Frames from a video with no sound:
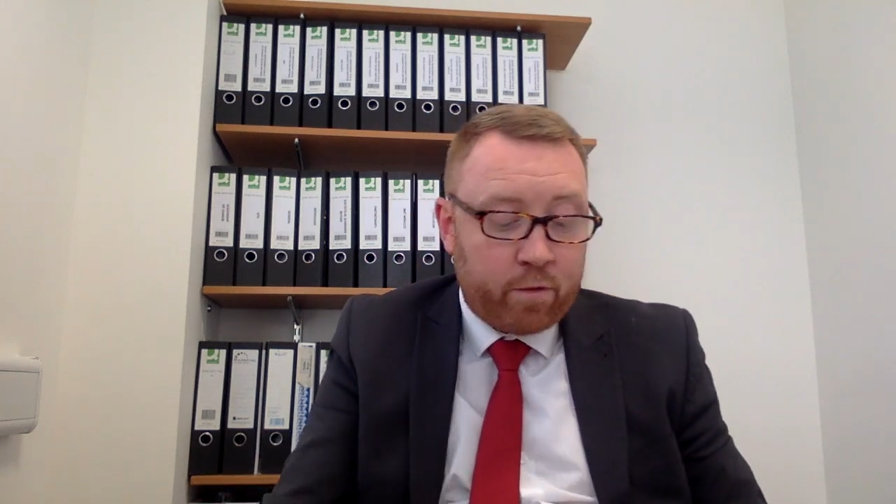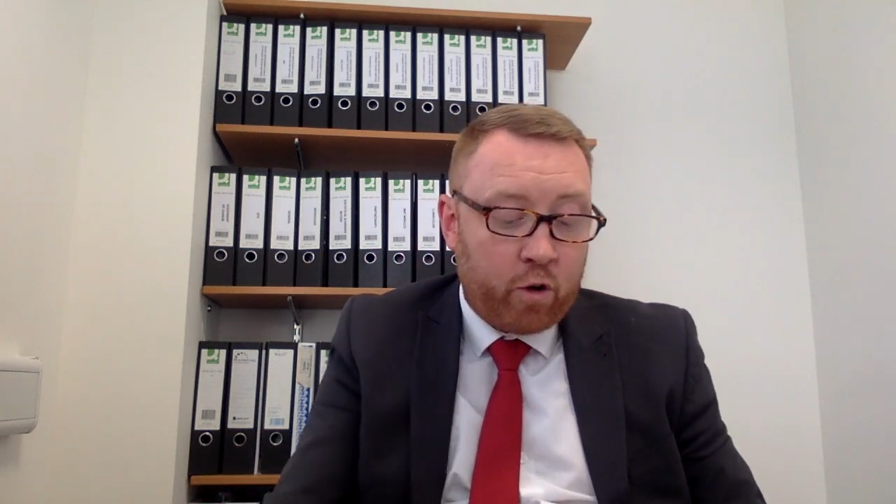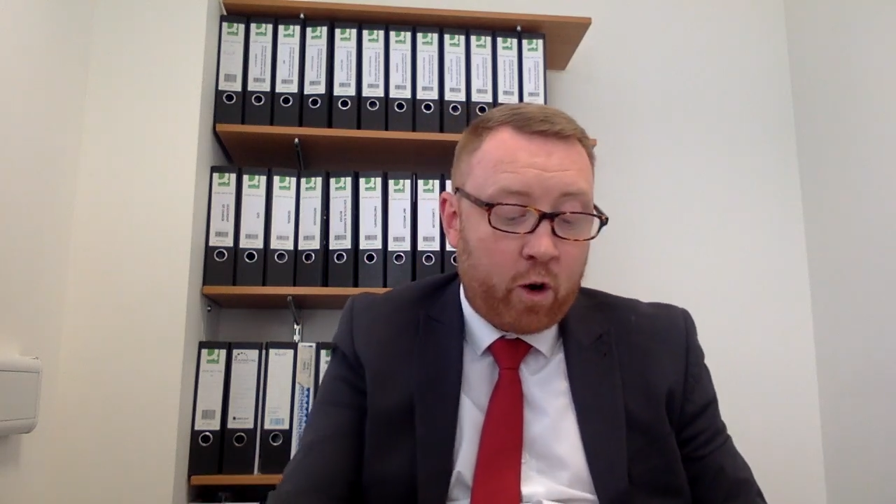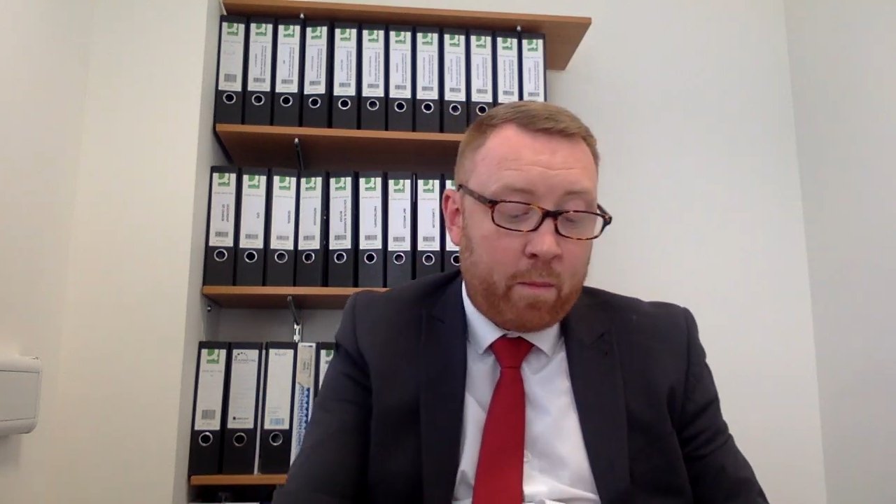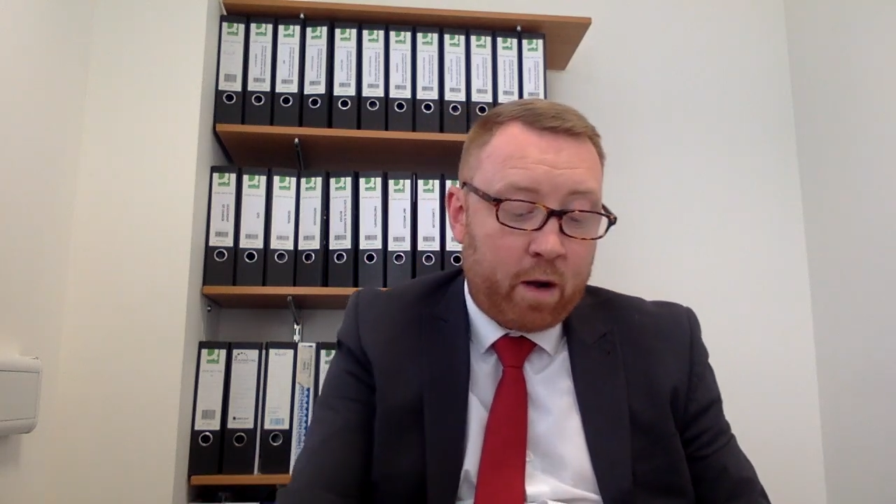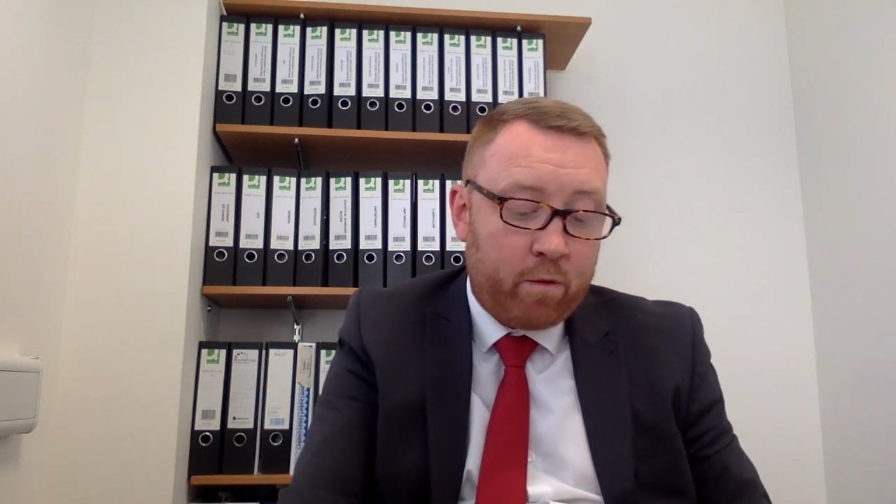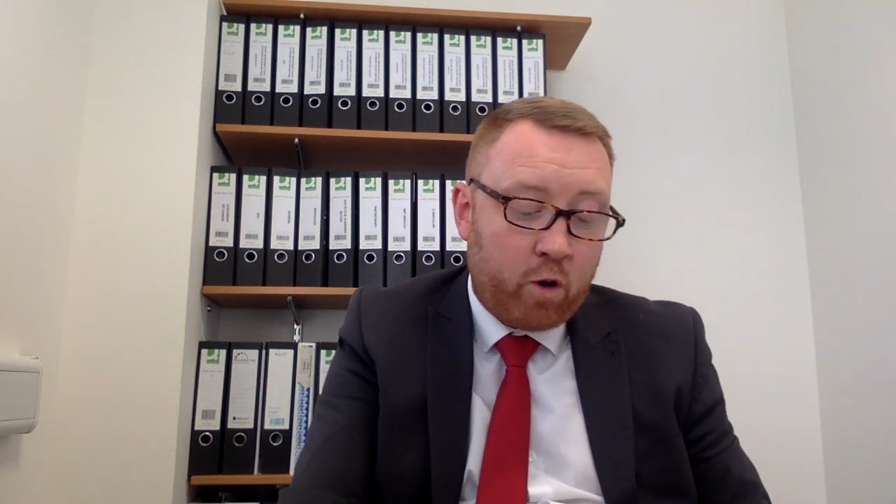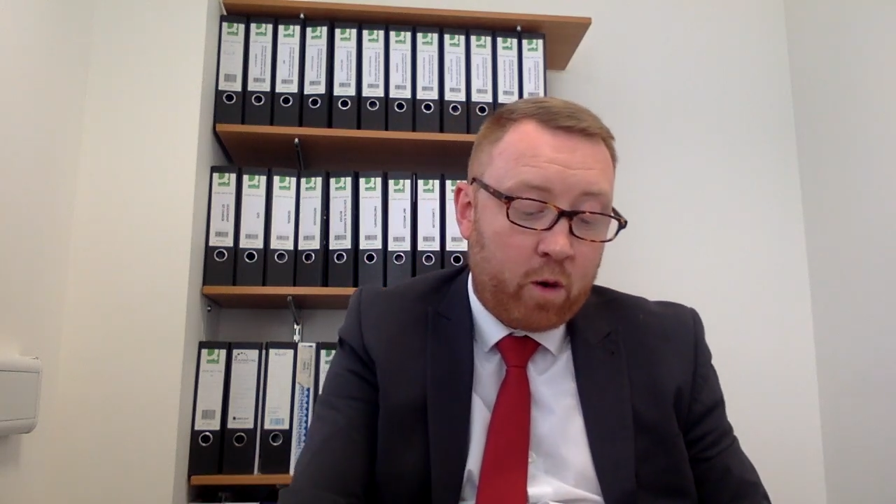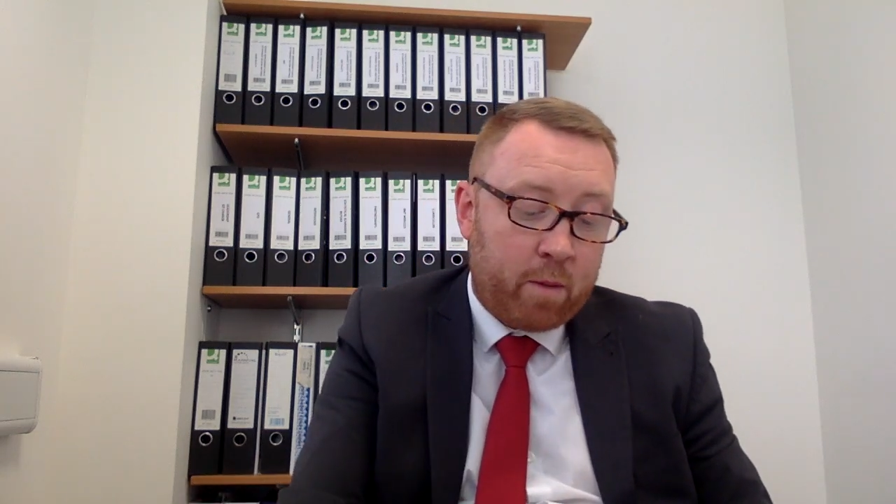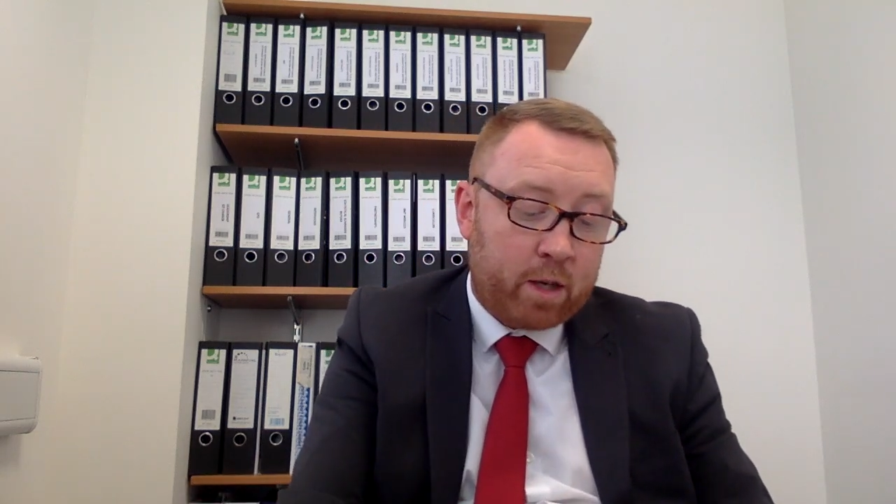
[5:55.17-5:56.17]
from a
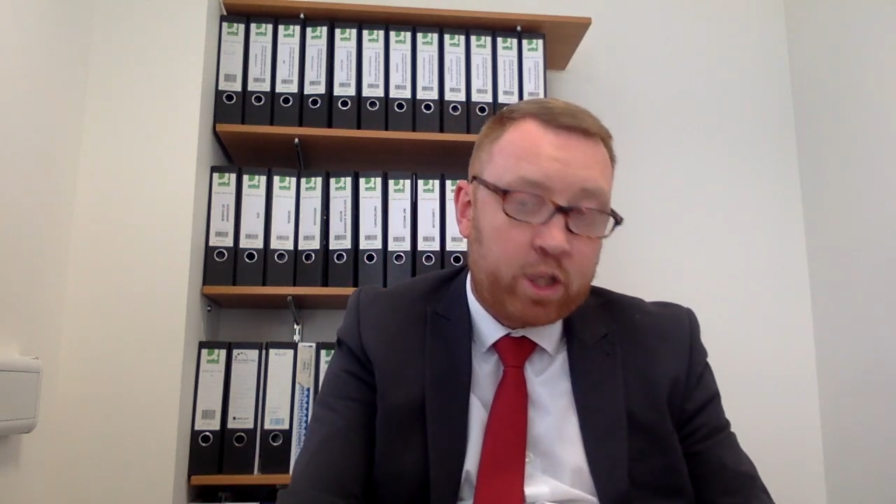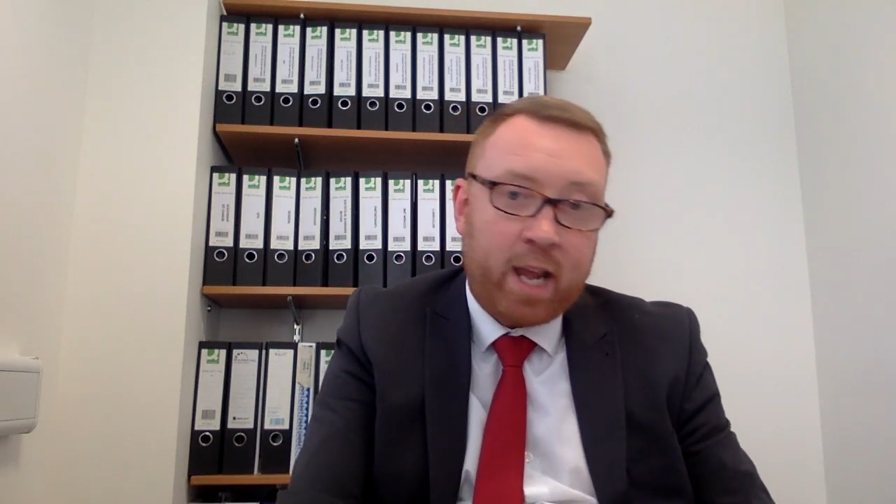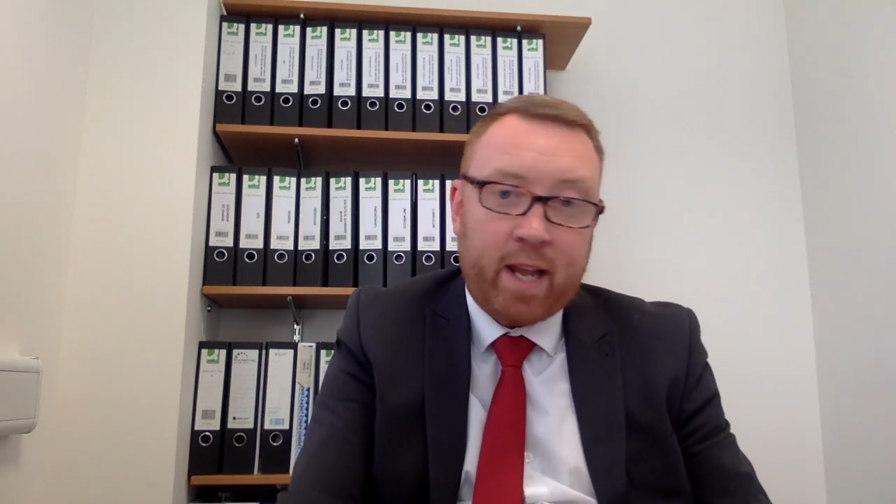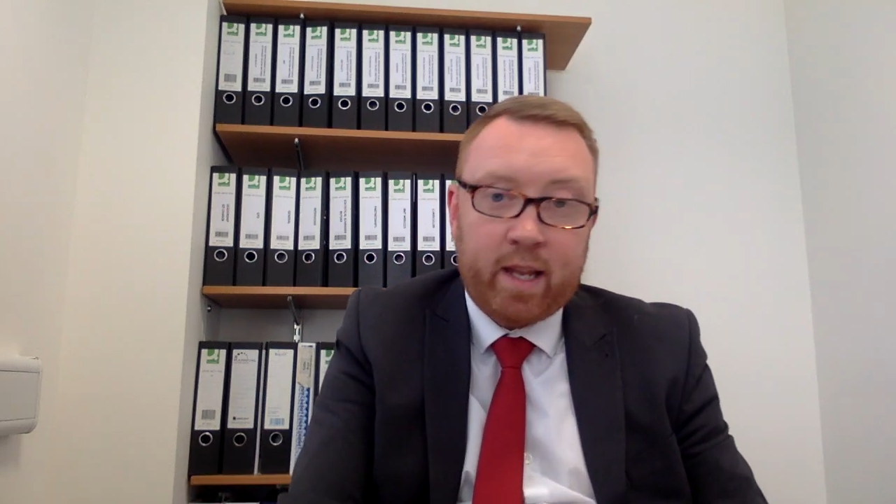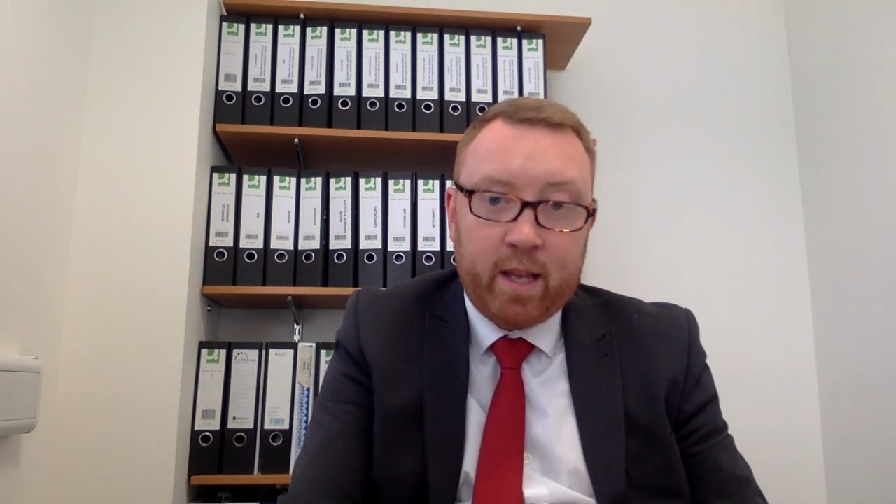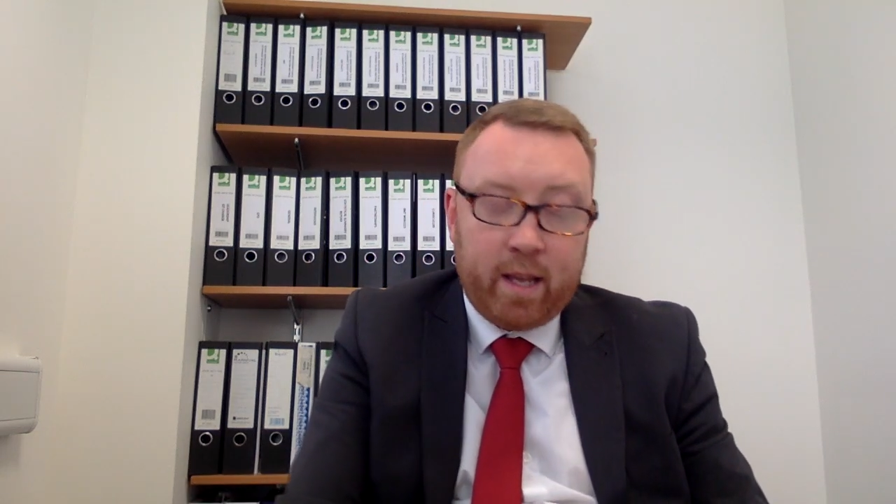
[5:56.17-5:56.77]
former Czech